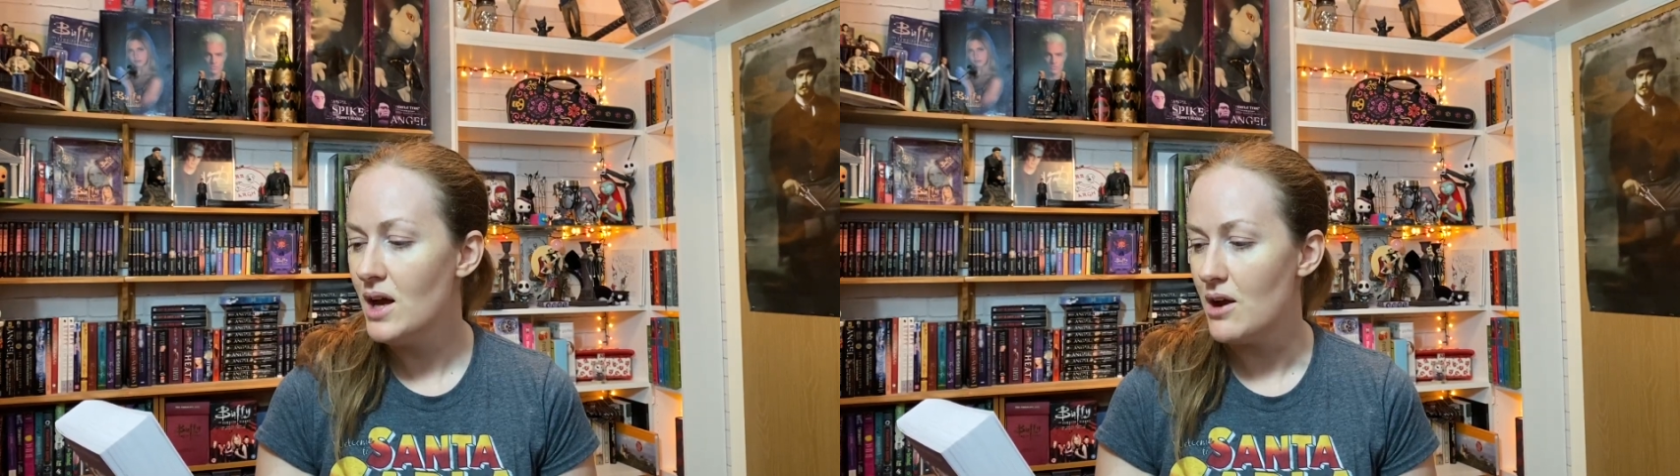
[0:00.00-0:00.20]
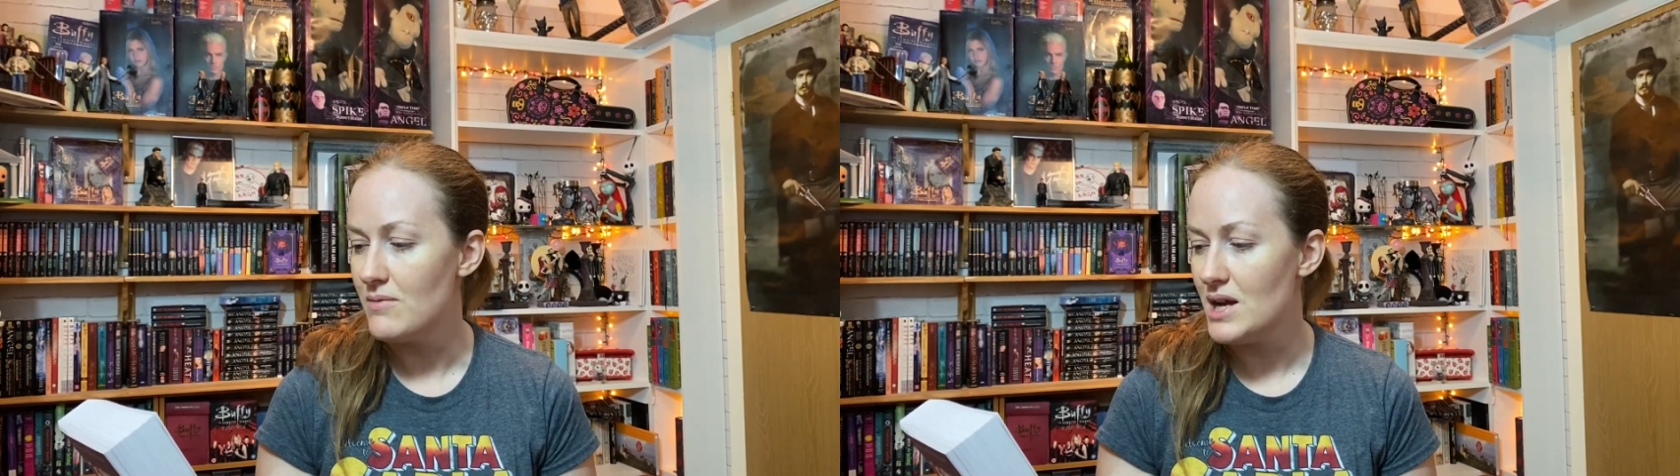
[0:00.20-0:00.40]

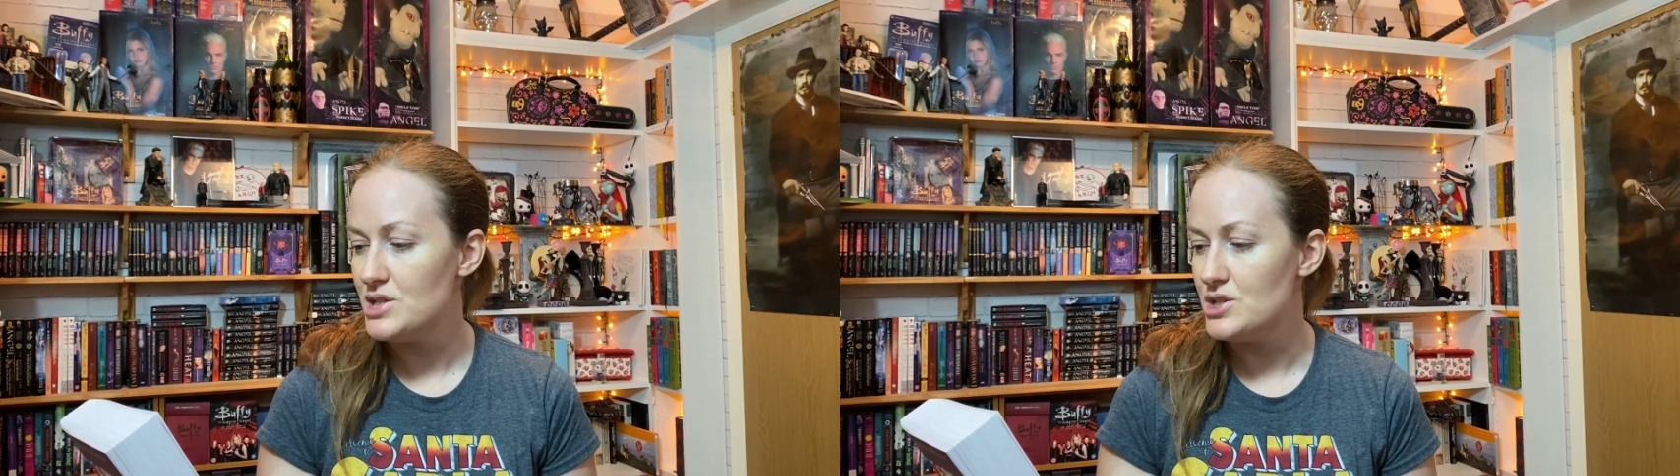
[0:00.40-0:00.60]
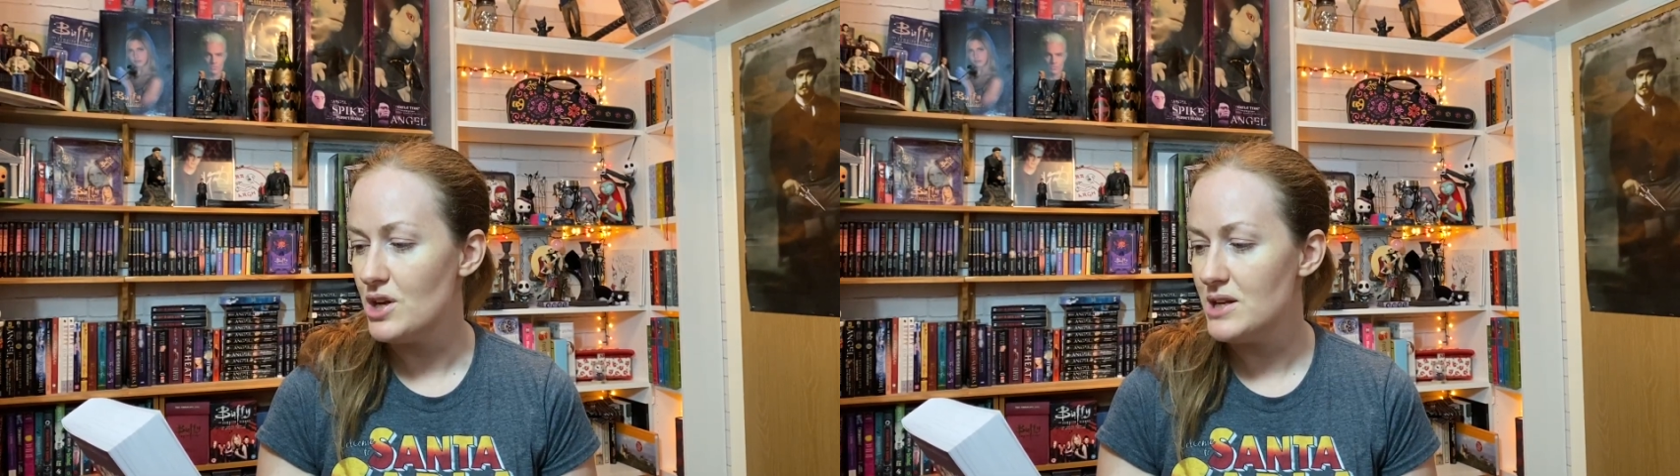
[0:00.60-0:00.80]
and
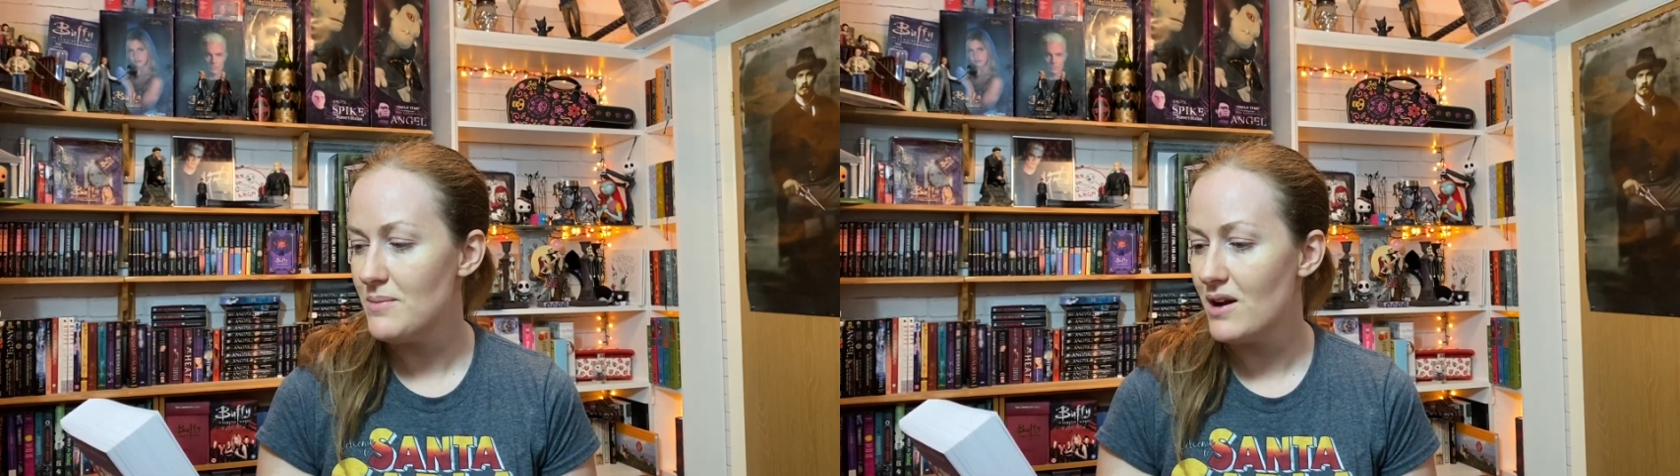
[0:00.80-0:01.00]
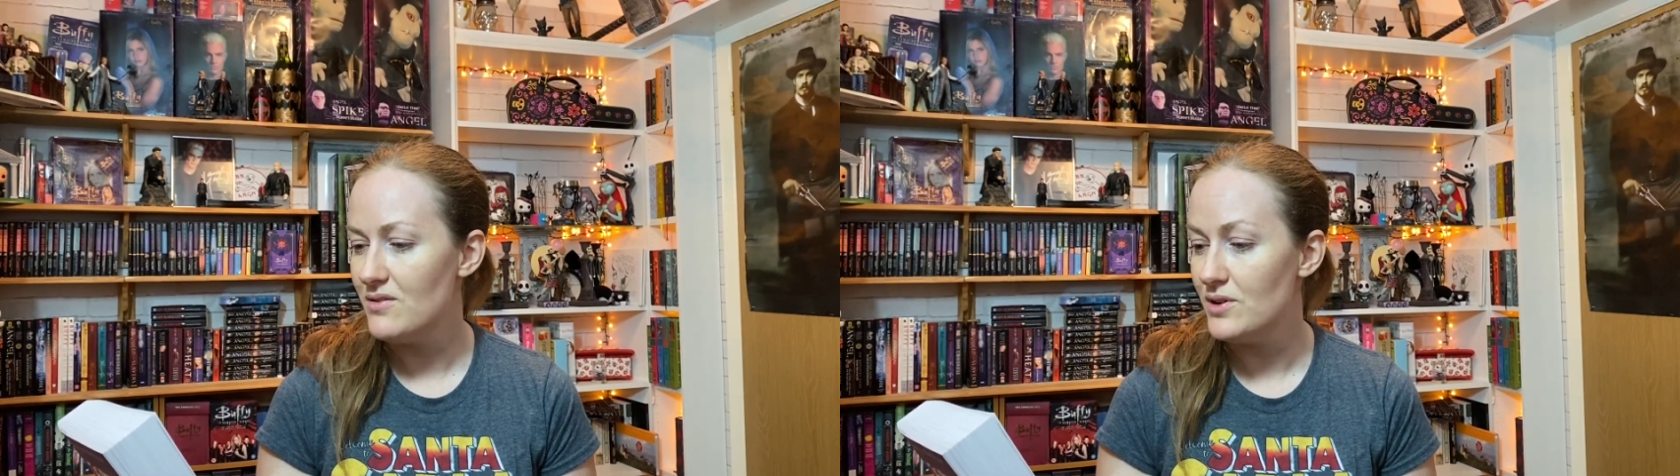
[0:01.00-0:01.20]
writer Johnny
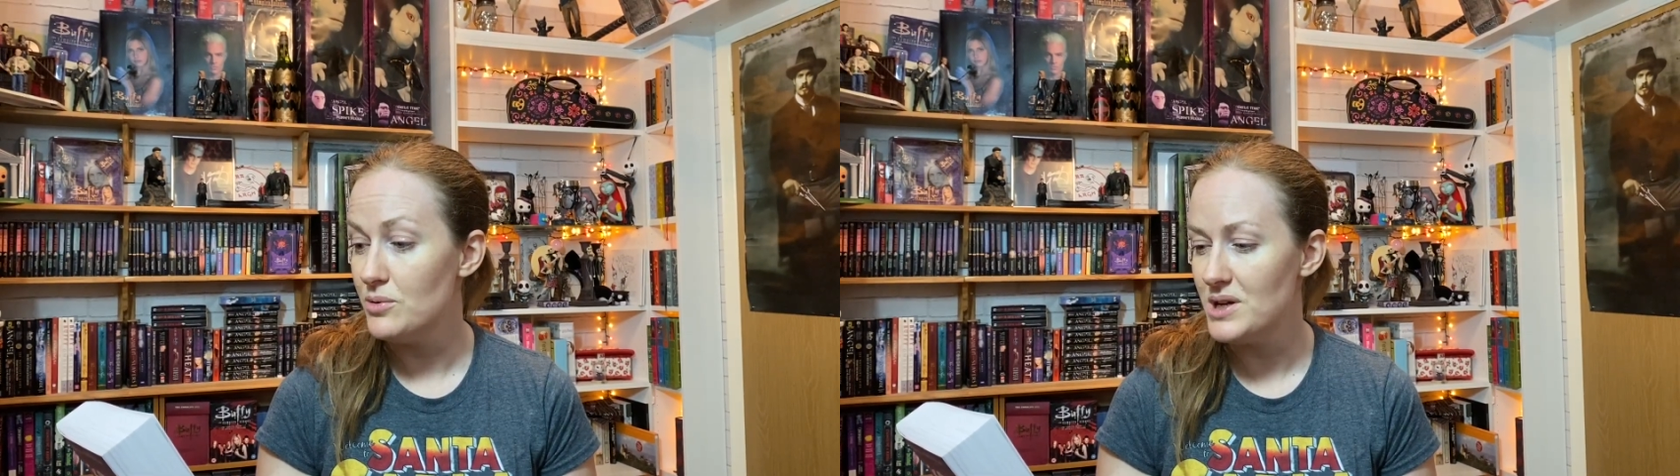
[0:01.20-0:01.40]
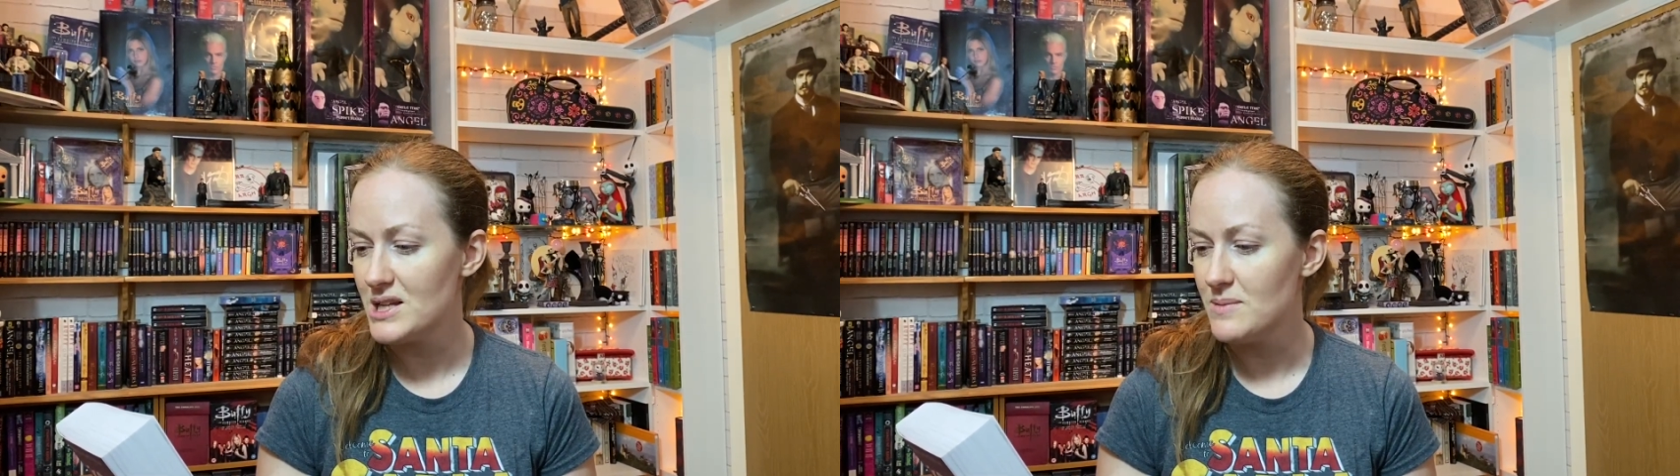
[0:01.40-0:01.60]
Marinville
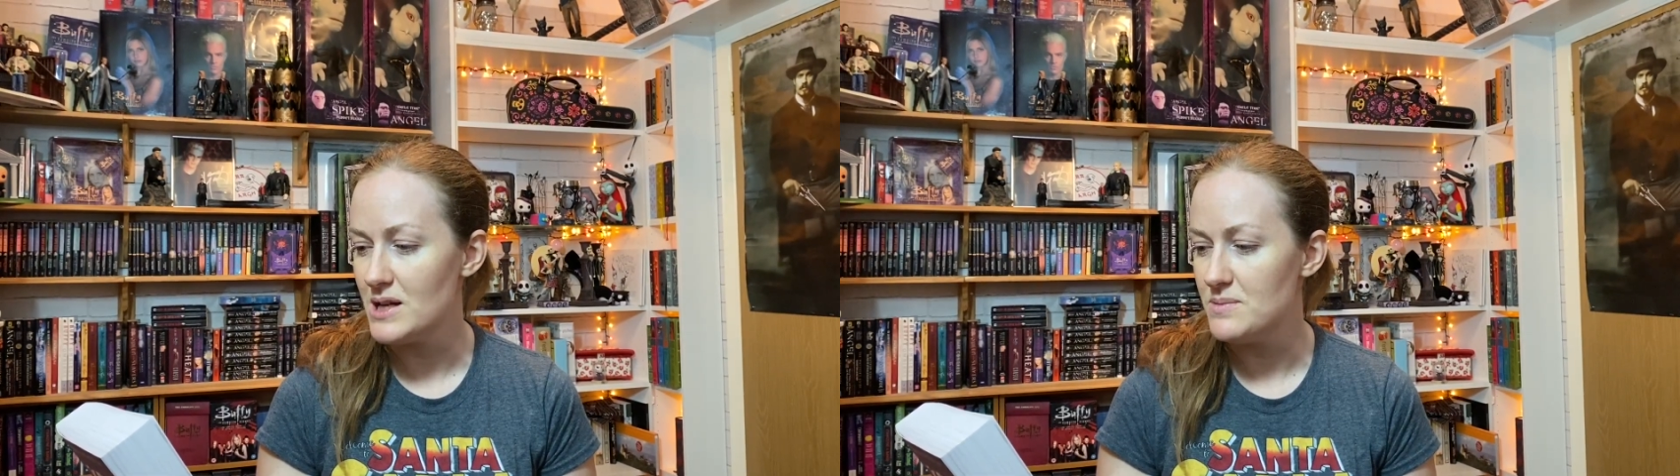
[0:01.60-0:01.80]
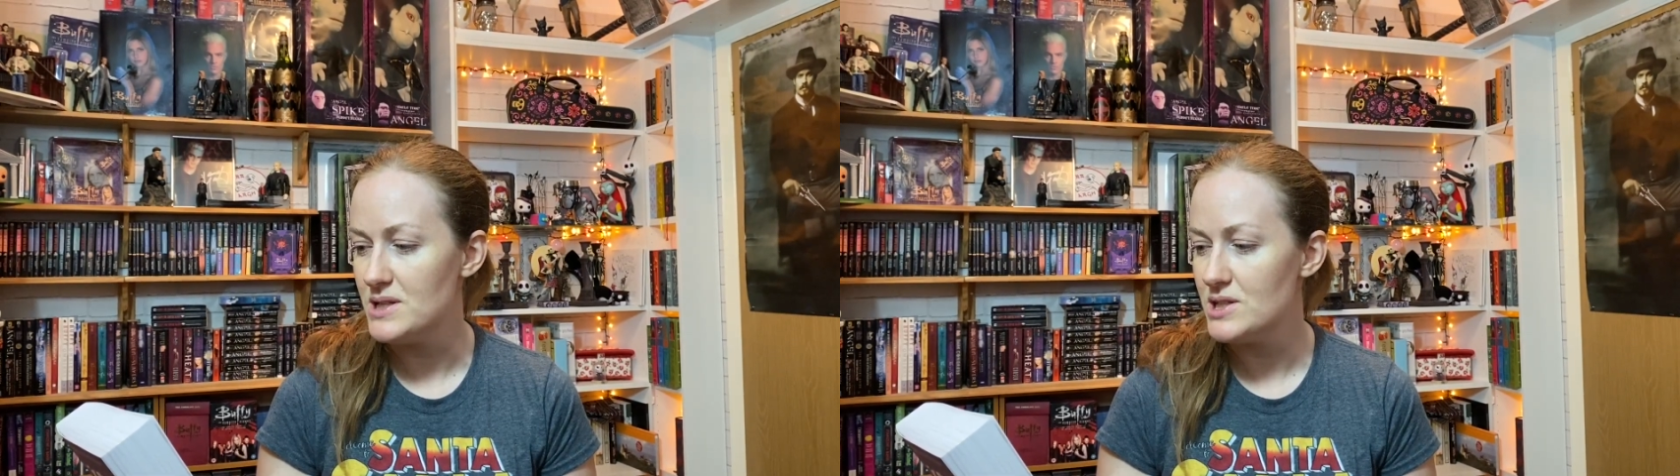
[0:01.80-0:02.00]
would
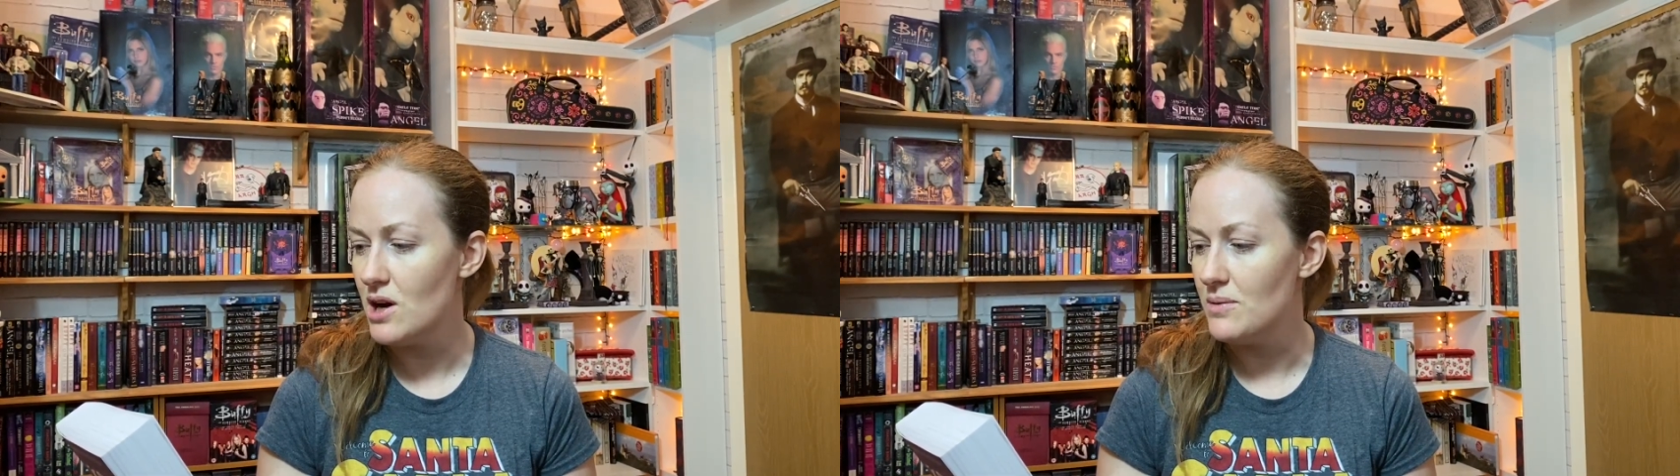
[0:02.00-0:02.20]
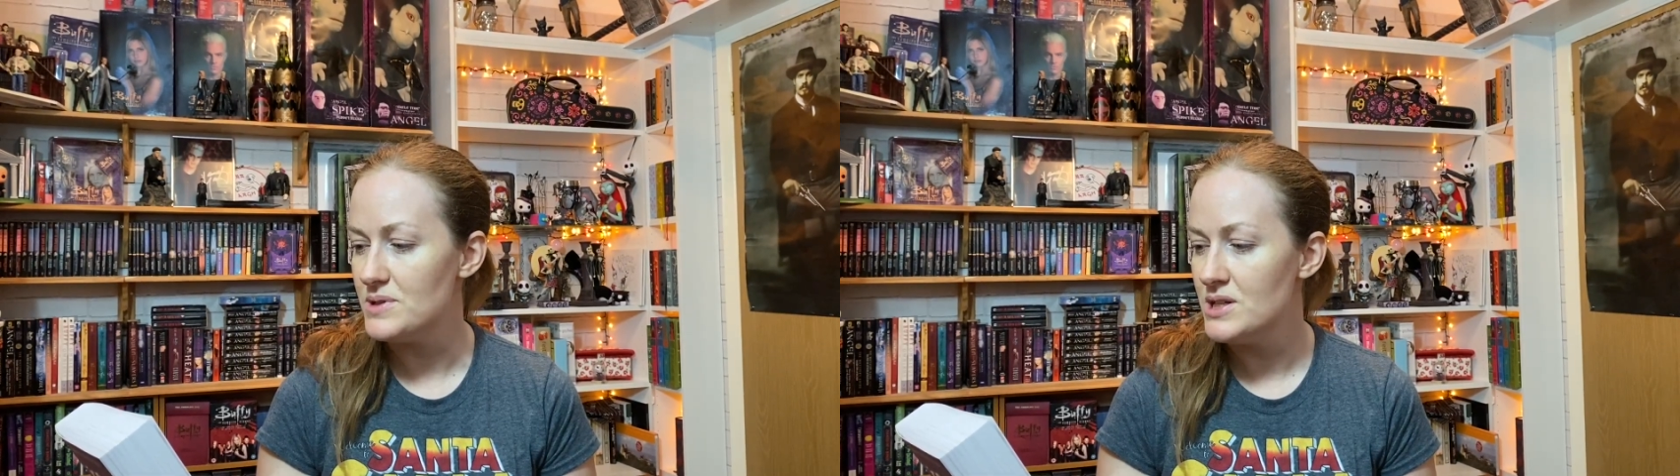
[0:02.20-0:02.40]
expect to be
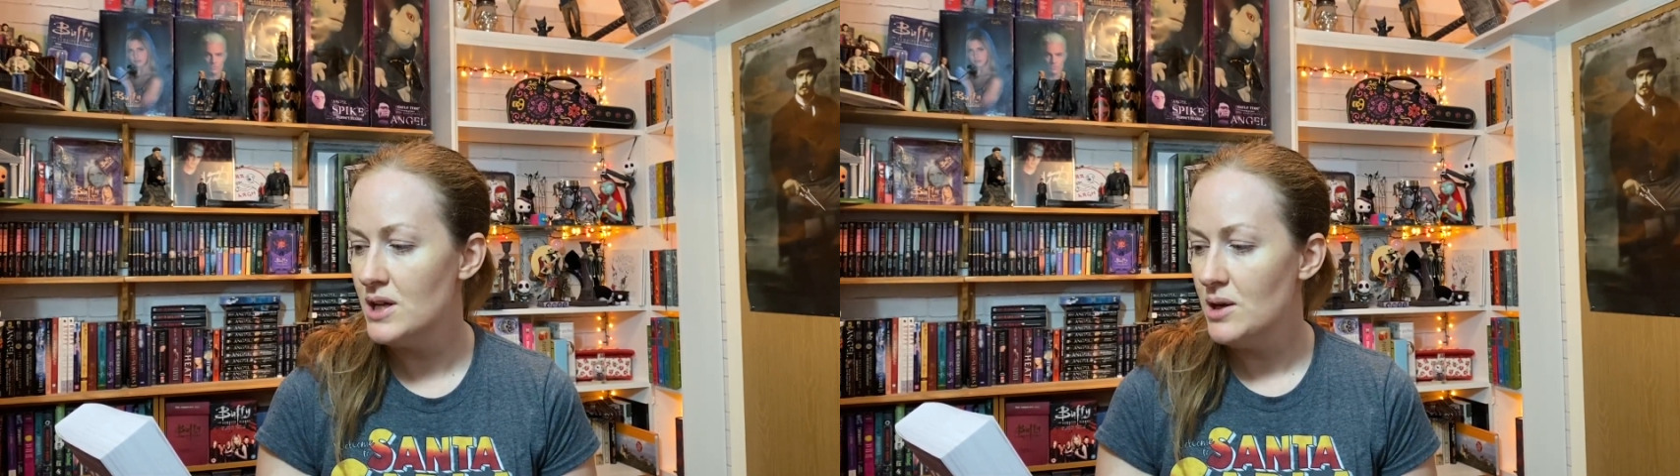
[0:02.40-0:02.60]
stopped.